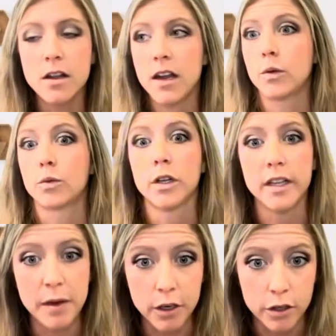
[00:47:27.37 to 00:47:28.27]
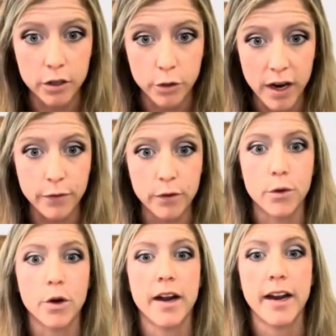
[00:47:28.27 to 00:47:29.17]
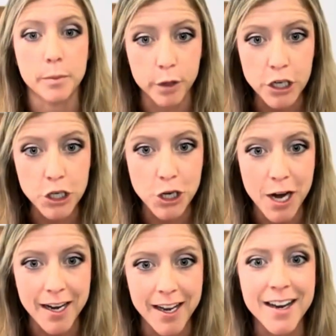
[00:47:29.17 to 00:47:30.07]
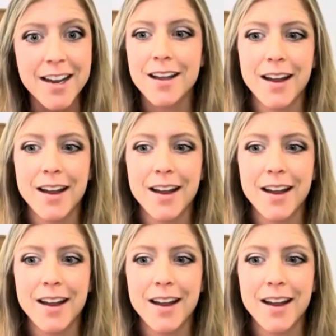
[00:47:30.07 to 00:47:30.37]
and really be grateful for it and appreciate it.